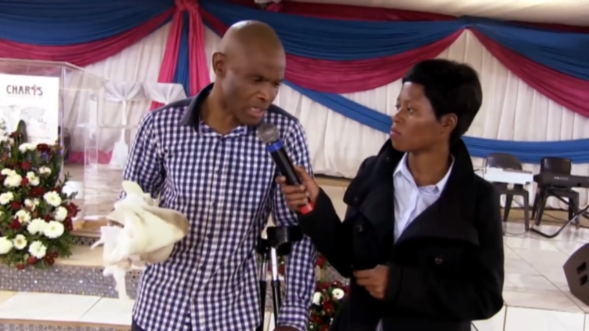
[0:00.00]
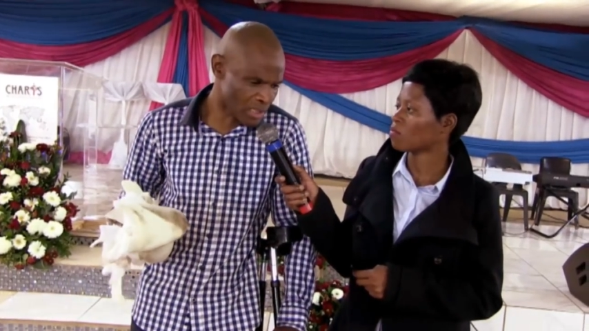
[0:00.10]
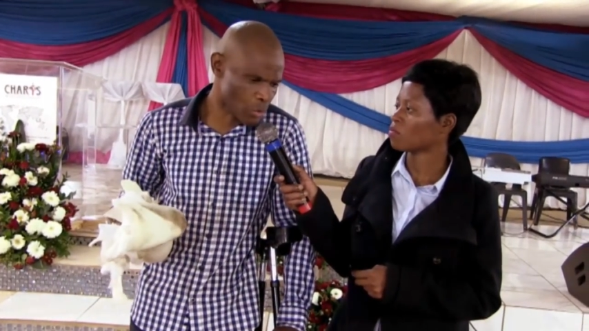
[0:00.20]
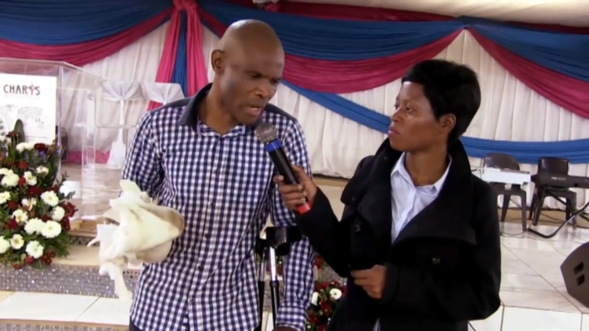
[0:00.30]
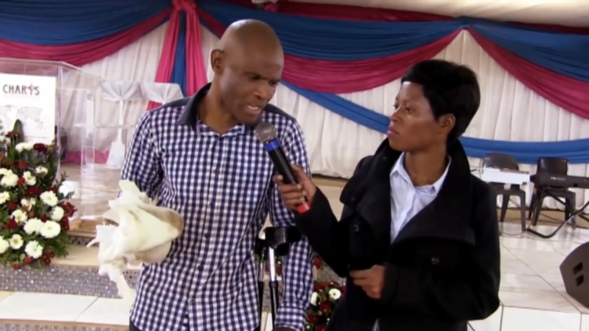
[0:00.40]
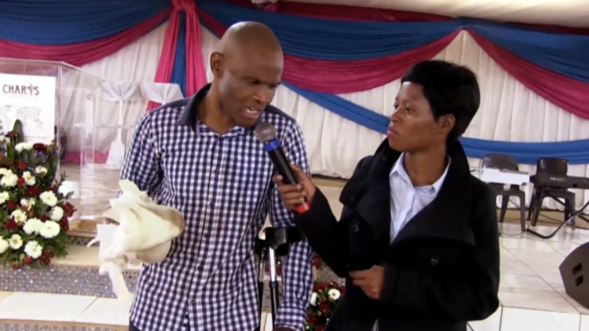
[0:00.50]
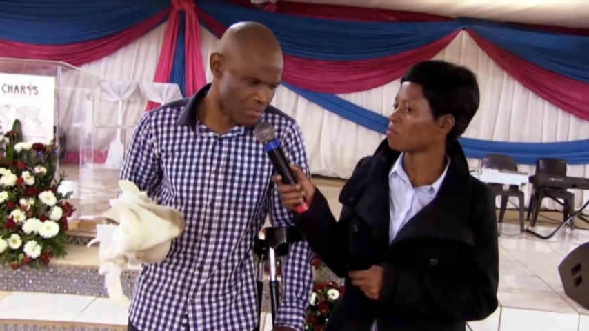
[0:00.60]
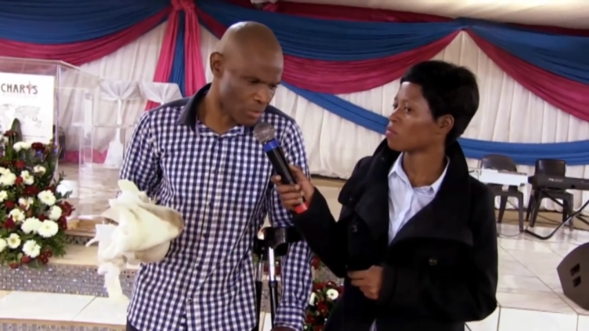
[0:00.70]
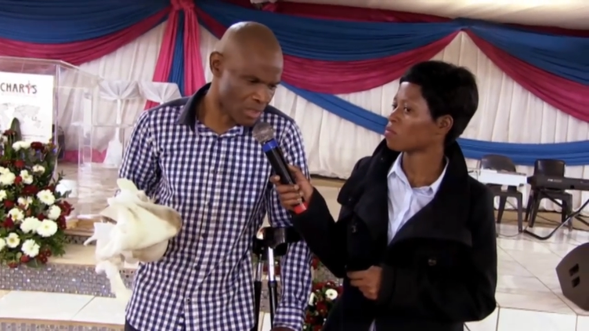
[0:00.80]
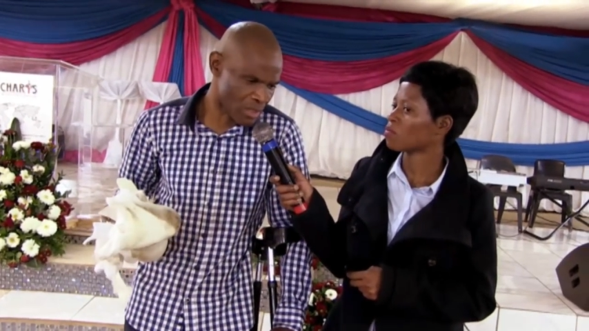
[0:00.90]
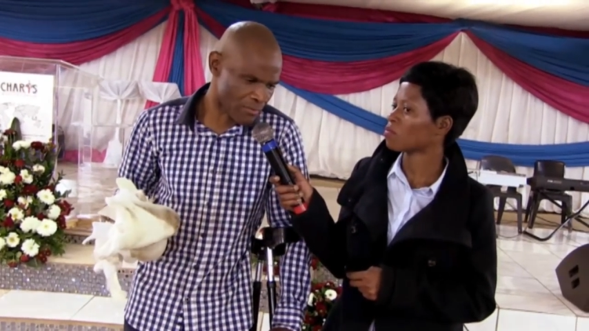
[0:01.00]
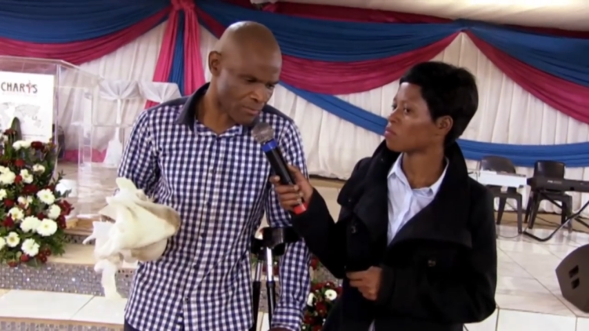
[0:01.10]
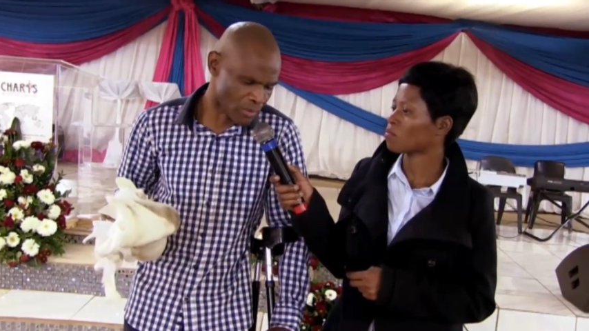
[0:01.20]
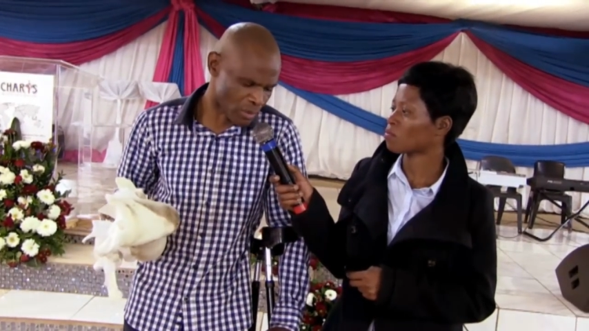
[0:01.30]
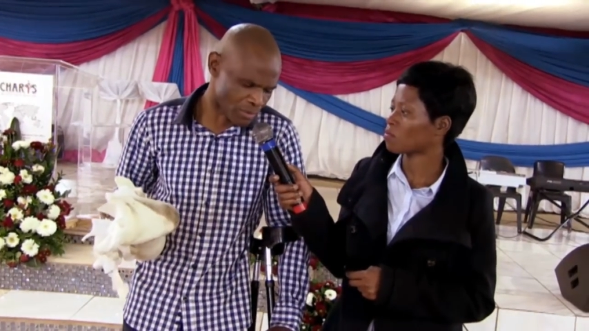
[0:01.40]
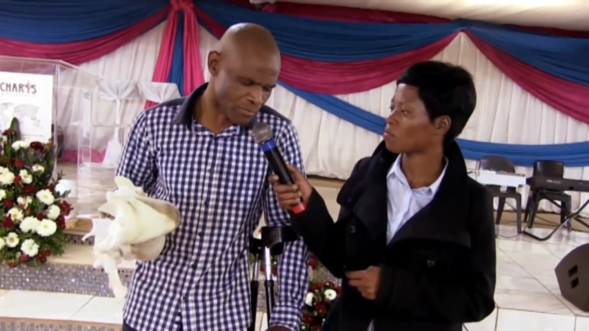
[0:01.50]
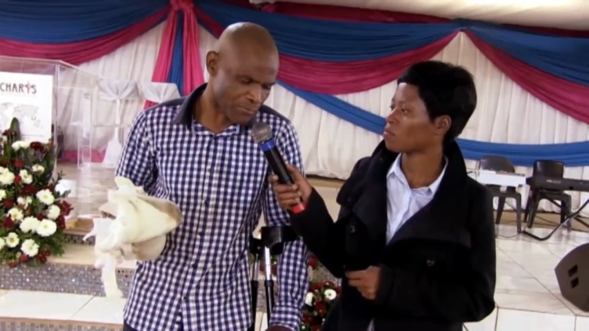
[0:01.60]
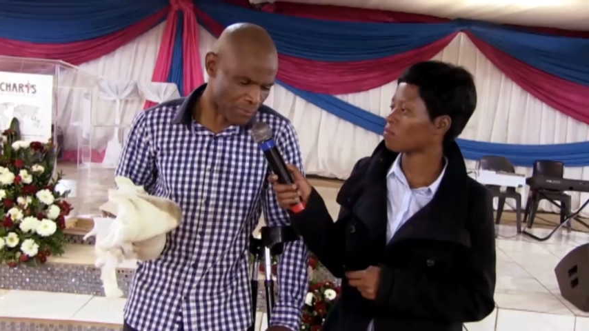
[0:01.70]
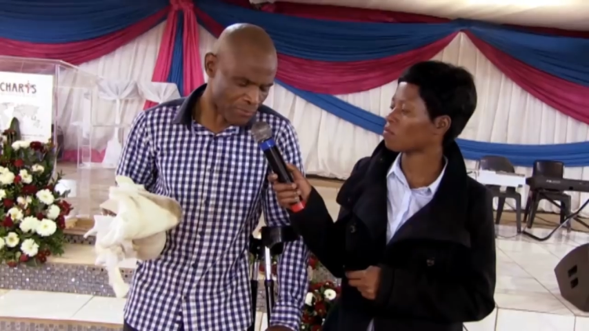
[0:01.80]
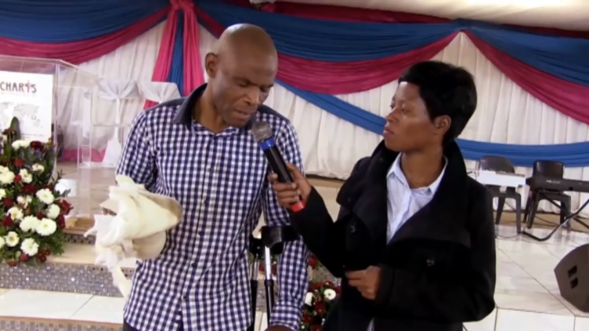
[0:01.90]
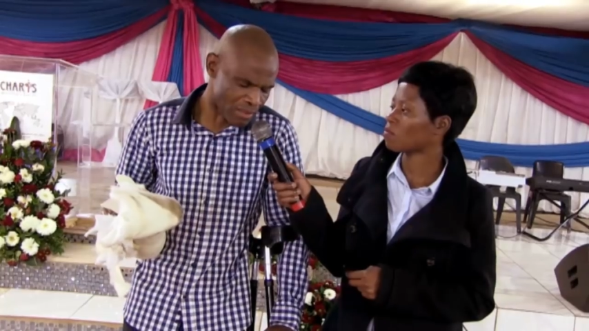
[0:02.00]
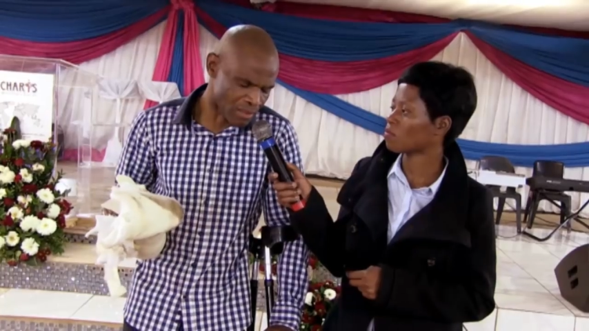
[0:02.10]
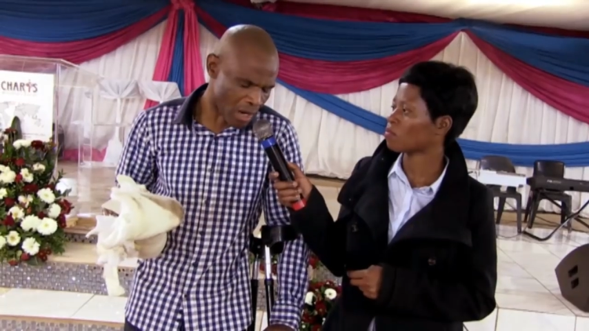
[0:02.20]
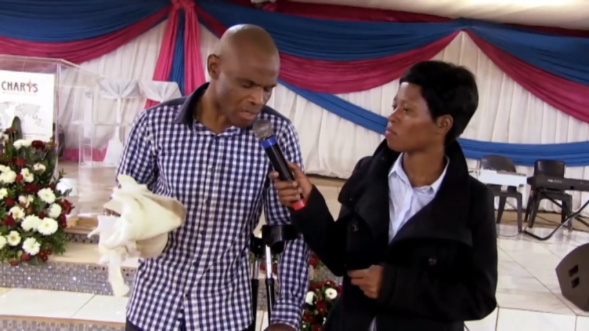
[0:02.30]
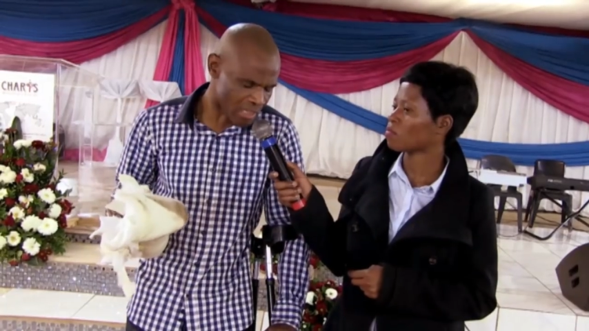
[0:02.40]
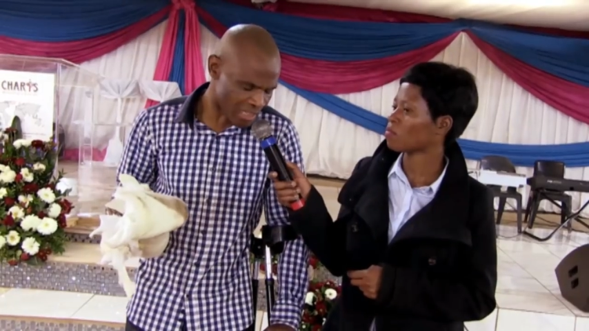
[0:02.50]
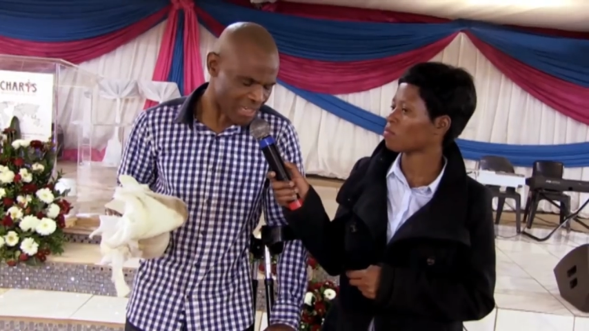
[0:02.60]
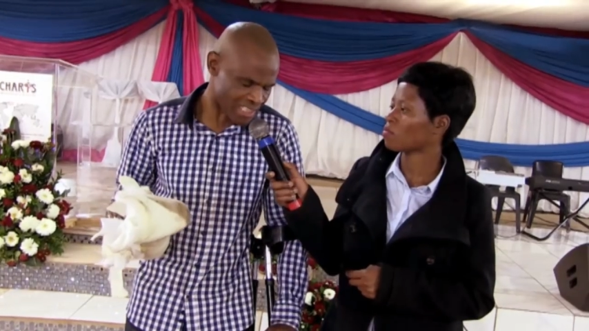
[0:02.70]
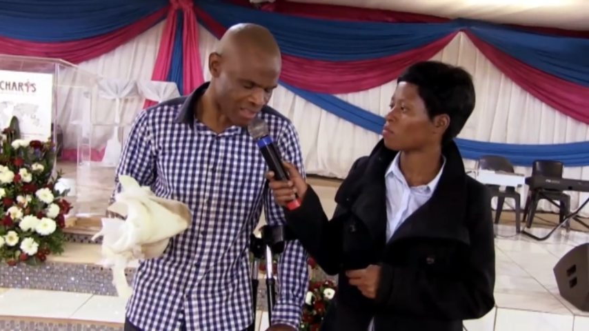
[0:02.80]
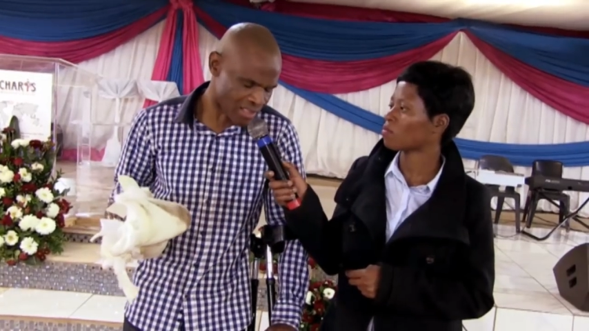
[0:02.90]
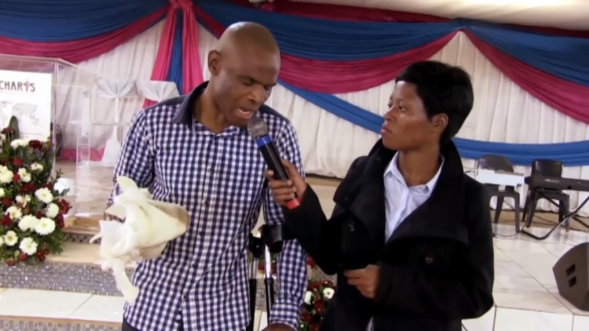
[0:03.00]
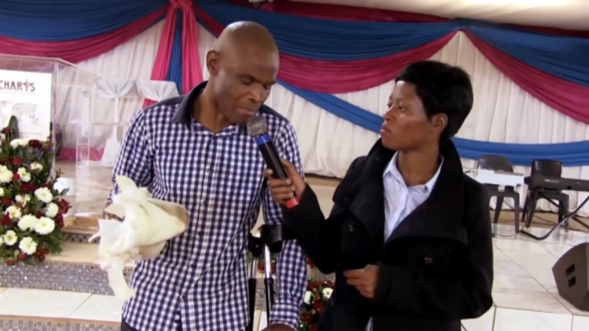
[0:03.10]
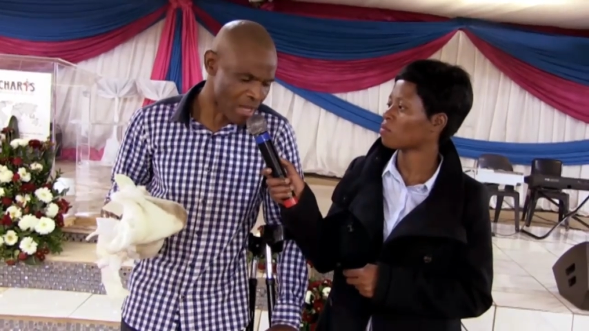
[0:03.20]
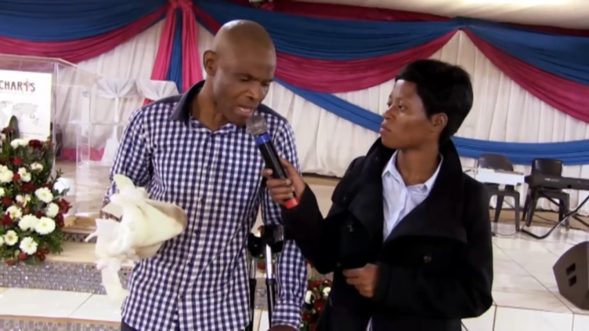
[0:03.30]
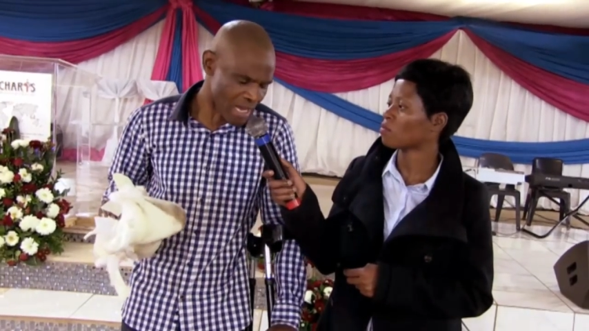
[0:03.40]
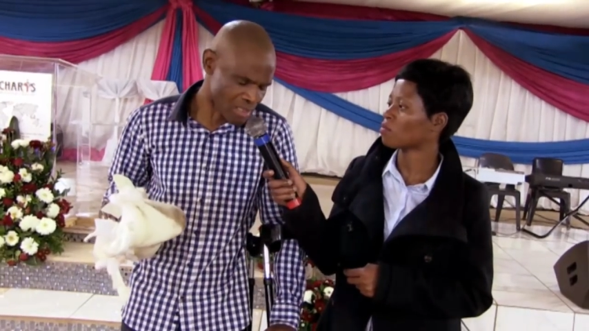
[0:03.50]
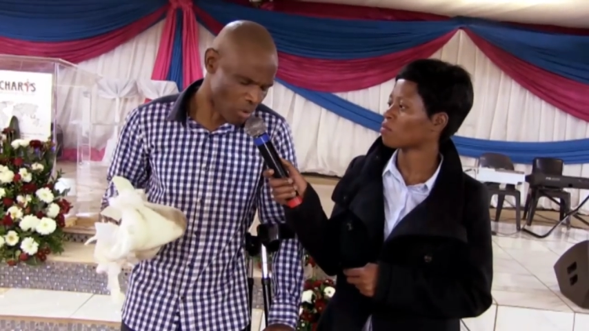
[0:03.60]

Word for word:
Speaker 1: So that is why I came here with the, I mean, uh, telling myself that um,